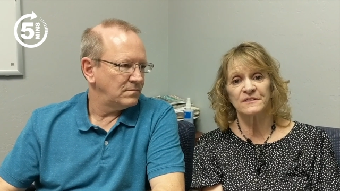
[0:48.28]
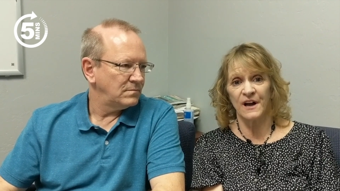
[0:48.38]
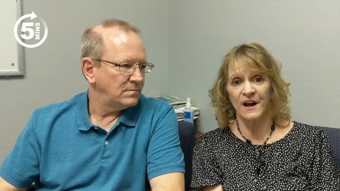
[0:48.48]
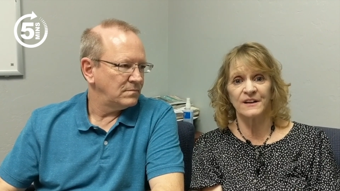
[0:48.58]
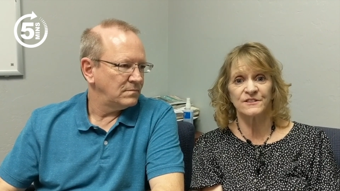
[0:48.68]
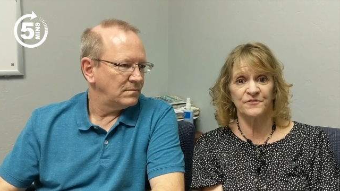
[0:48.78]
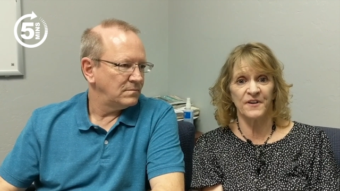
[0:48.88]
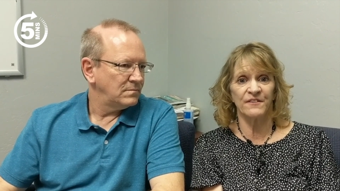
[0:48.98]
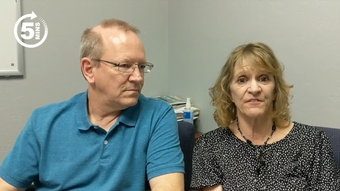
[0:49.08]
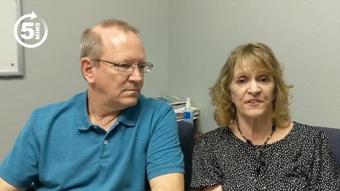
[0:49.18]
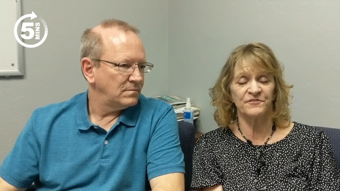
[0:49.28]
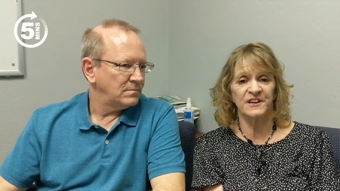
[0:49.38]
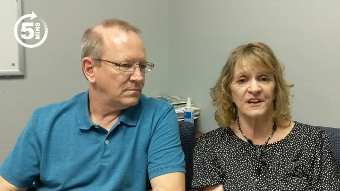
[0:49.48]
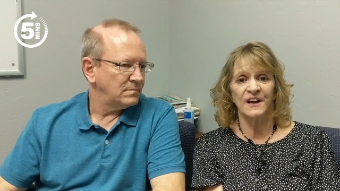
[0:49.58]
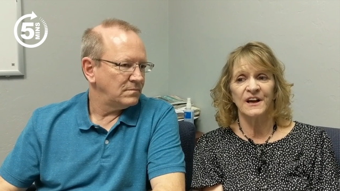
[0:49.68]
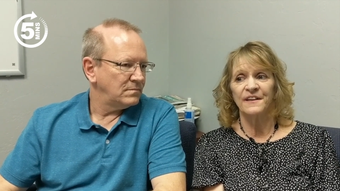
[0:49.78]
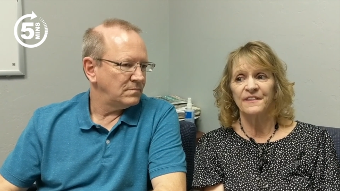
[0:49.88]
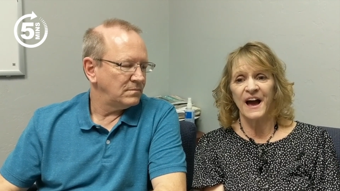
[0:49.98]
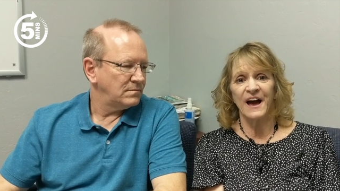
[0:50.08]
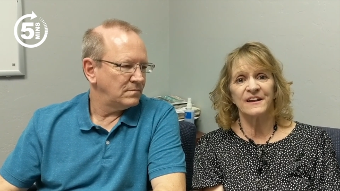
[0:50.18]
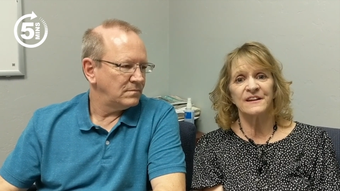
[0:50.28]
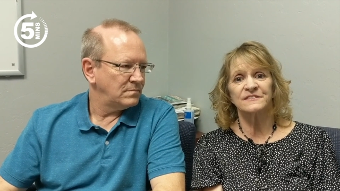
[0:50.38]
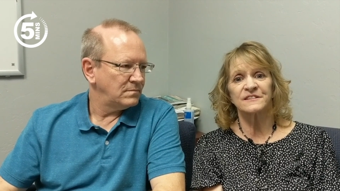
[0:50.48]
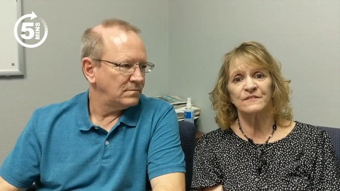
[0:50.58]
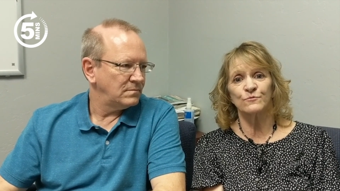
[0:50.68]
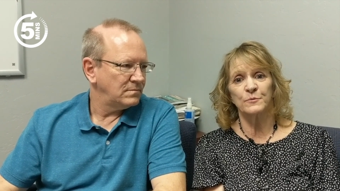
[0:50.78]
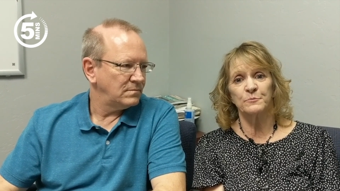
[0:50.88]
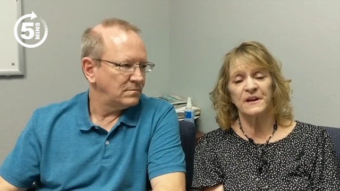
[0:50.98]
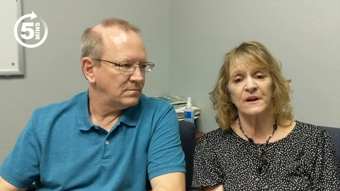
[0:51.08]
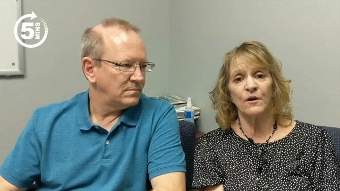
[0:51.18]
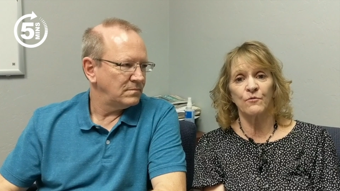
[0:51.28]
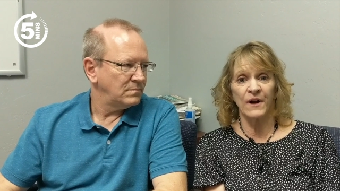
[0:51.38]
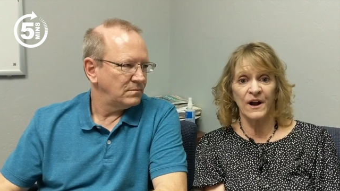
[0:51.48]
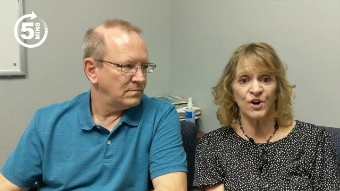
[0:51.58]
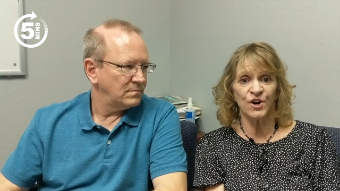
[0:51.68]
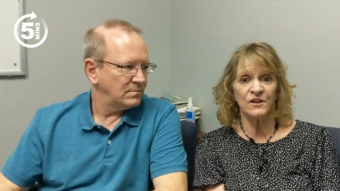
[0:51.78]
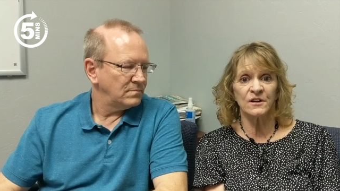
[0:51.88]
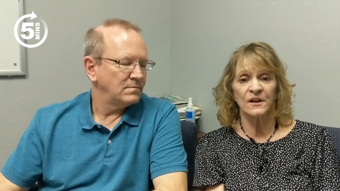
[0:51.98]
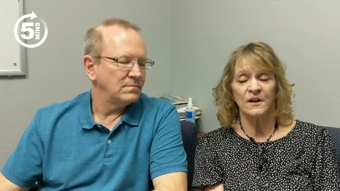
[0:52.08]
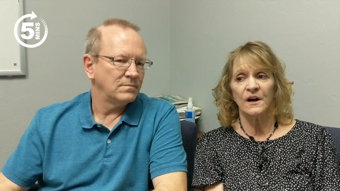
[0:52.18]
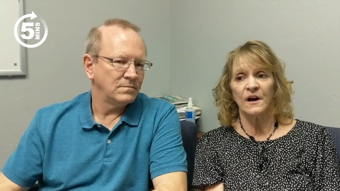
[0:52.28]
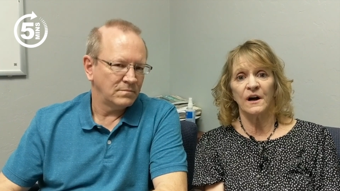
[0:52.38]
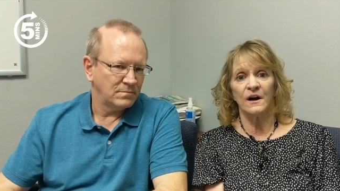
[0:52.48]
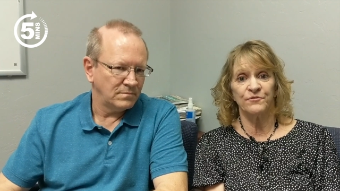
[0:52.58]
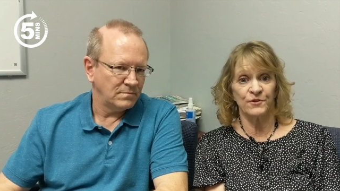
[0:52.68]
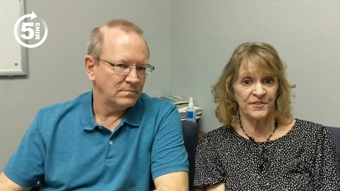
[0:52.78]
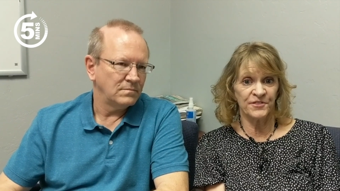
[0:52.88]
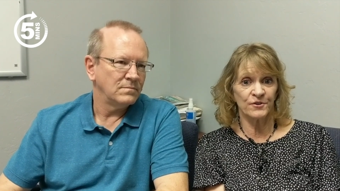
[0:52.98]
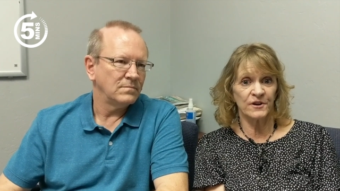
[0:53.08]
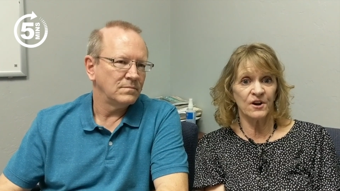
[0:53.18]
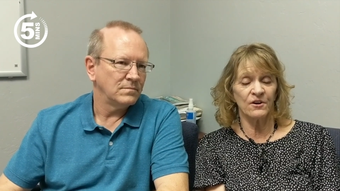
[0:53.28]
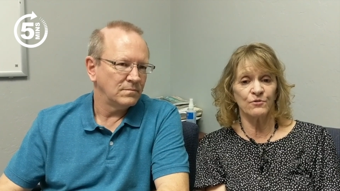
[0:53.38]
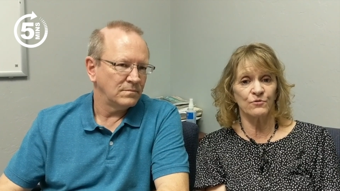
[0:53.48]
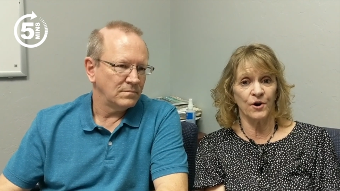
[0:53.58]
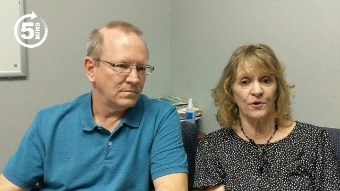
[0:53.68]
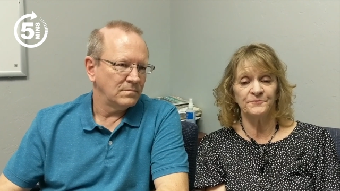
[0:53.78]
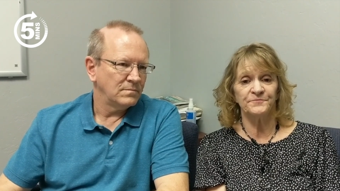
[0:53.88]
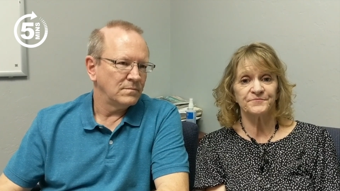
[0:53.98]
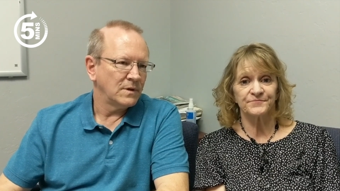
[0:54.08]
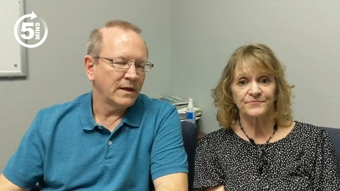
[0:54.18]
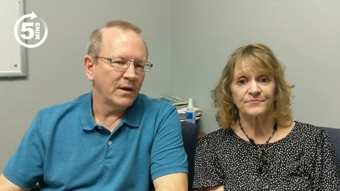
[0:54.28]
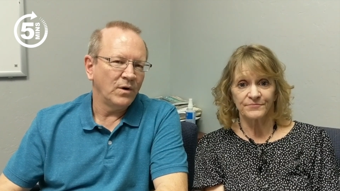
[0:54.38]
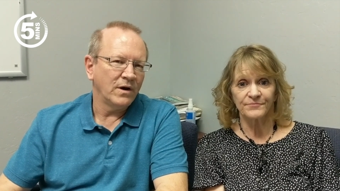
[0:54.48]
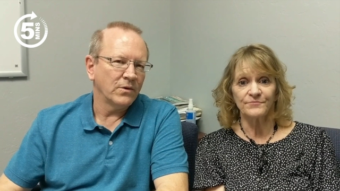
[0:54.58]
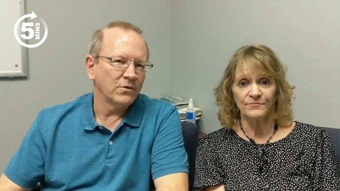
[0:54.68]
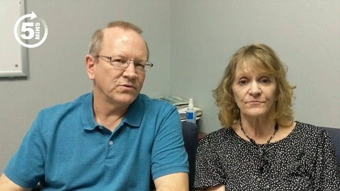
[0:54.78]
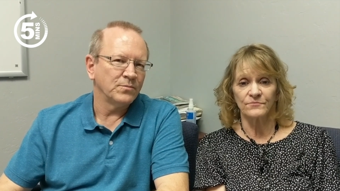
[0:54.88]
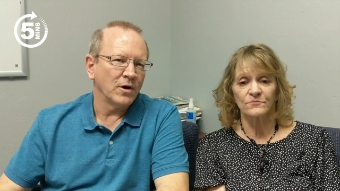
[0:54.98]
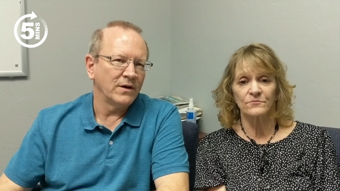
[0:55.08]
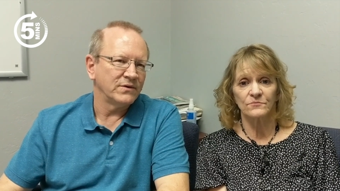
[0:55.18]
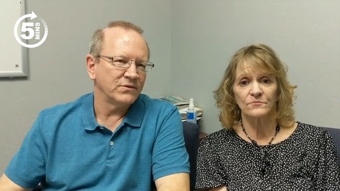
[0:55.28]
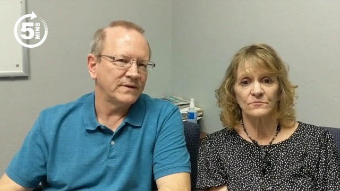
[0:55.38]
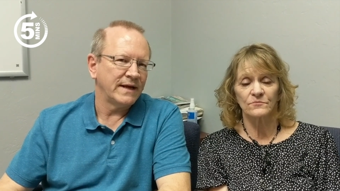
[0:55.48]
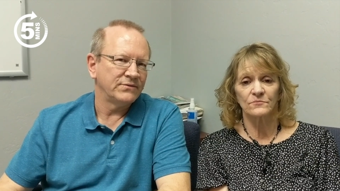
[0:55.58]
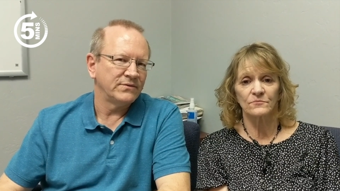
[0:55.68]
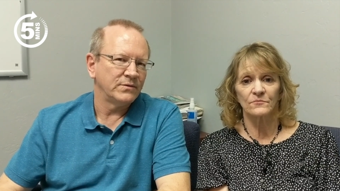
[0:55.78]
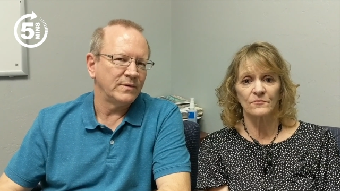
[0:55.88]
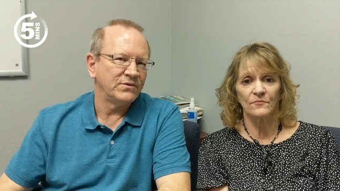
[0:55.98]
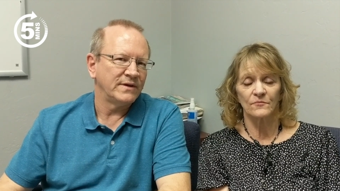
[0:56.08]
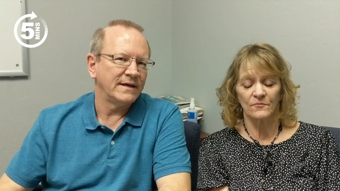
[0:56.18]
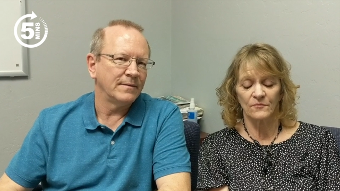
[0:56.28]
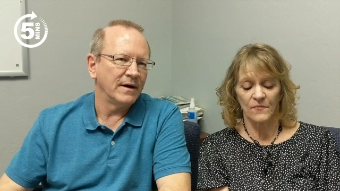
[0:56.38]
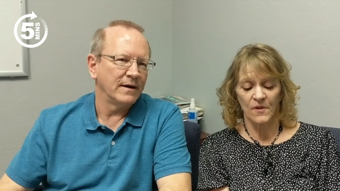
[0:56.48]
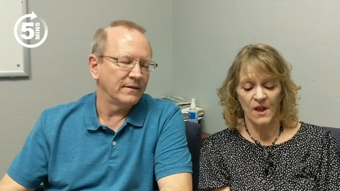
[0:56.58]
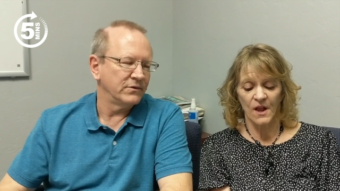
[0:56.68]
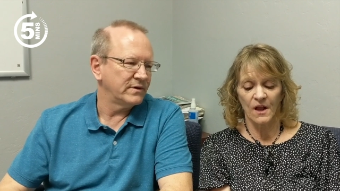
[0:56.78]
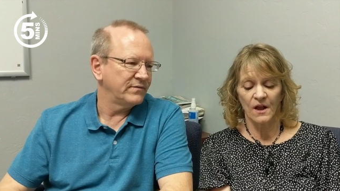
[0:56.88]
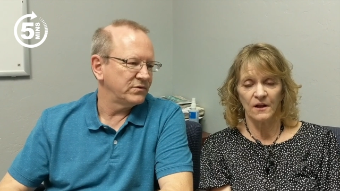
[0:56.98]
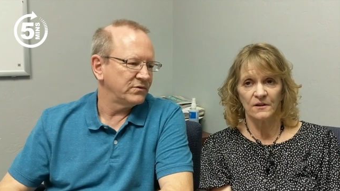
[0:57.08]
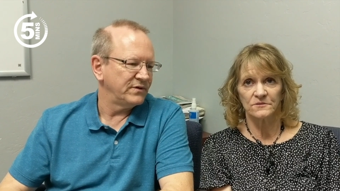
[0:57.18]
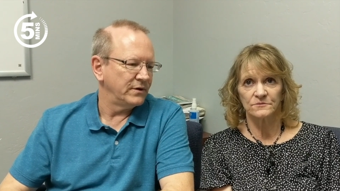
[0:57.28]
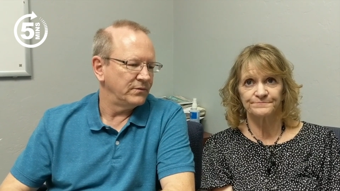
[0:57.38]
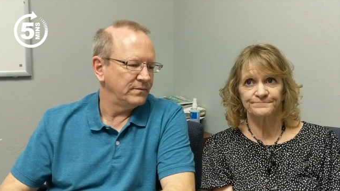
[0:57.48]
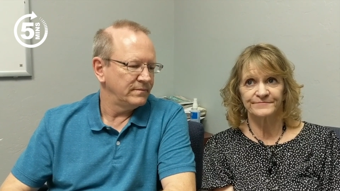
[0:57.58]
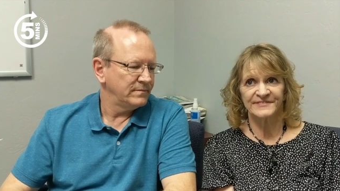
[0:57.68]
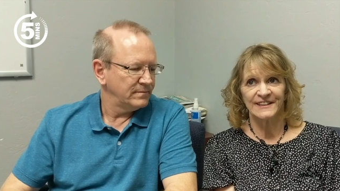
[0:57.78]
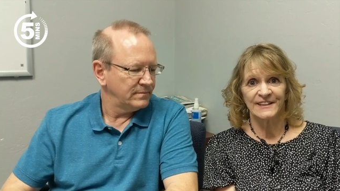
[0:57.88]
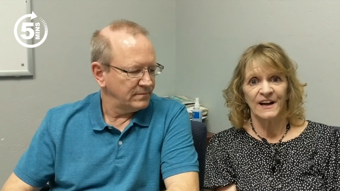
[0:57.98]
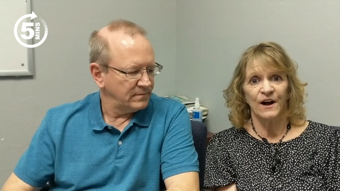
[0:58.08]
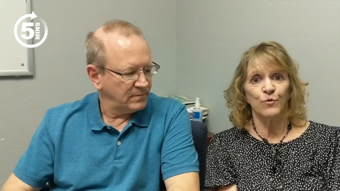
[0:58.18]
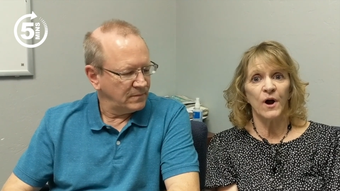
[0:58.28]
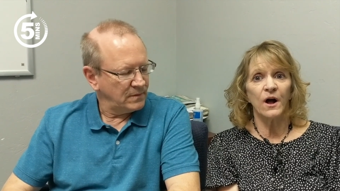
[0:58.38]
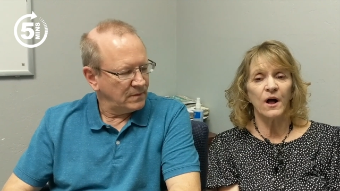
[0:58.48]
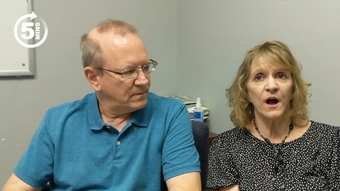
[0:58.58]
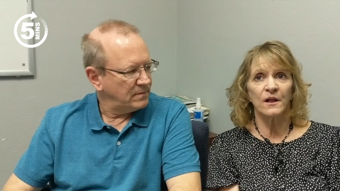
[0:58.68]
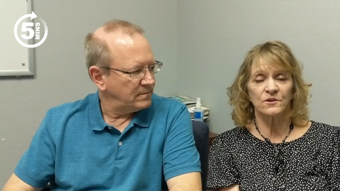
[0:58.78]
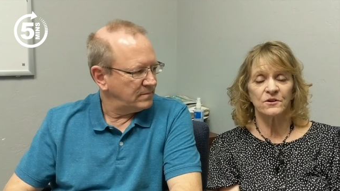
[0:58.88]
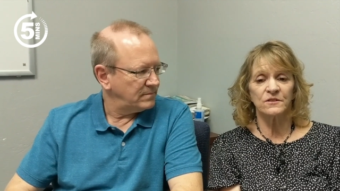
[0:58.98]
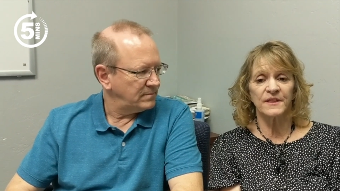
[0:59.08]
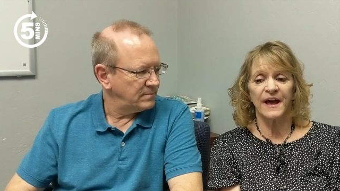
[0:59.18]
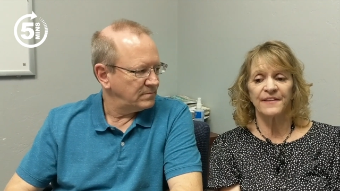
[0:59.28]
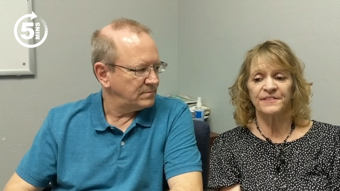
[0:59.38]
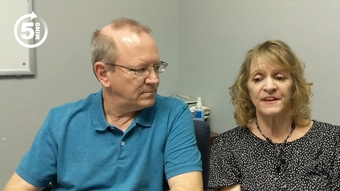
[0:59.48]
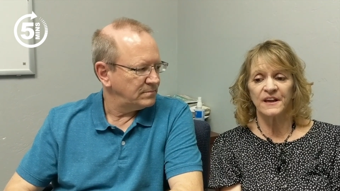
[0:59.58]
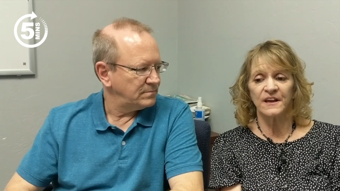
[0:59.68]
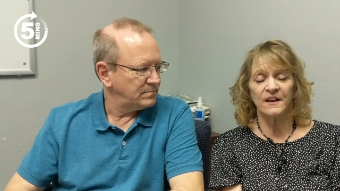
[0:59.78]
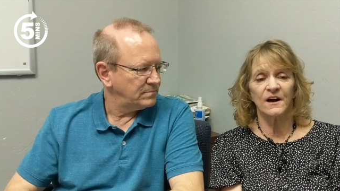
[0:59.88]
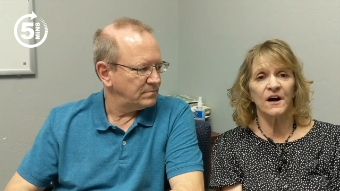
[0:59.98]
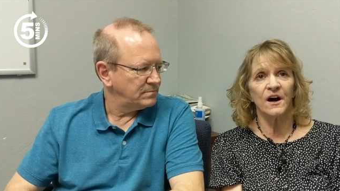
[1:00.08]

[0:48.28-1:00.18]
Speaker 1: as high as 550. That is would be a record for the third year in a row.
Speaker 2: Okay, what other surprising stats did we see come out of this? Give us a few.
Speaker 1: Well, I learned that the